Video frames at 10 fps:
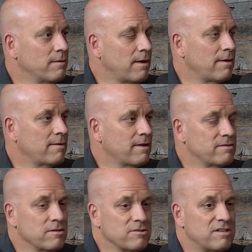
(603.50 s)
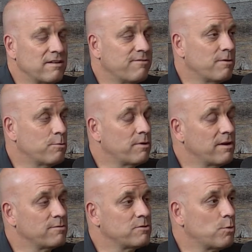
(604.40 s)
as their CFO when
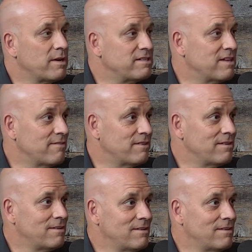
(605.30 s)
I was 27.